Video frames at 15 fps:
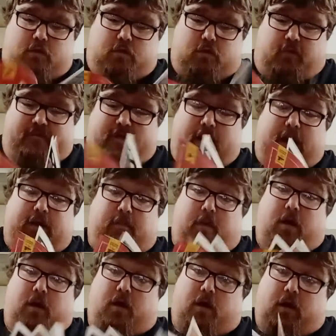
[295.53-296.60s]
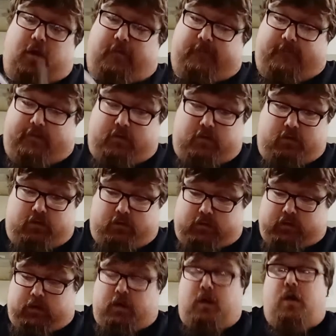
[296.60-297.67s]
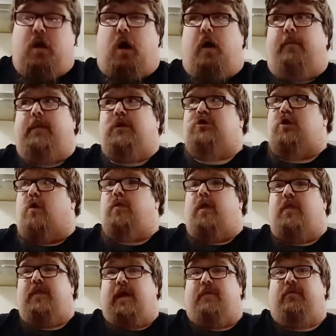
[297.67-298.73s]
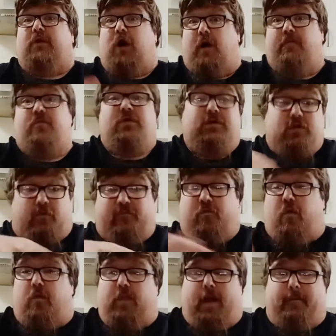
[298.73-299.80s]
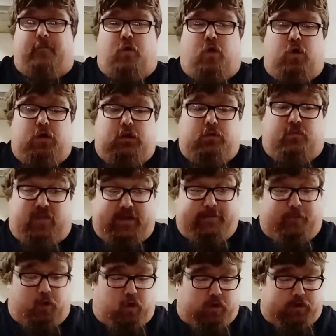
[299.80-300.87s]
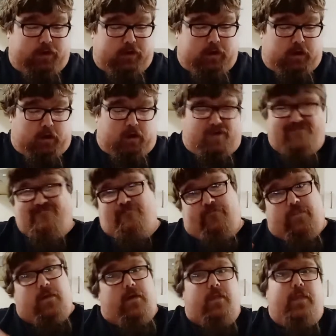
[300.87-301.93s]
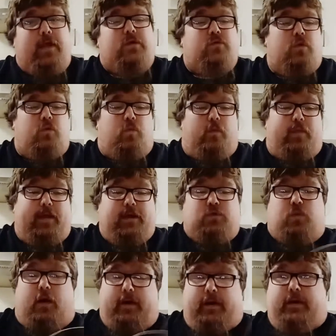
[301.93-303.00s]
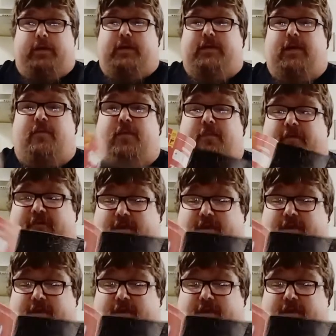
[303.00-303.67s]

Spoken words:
Fuck my life. They show that the other covers for that book, this book, this one is definitely my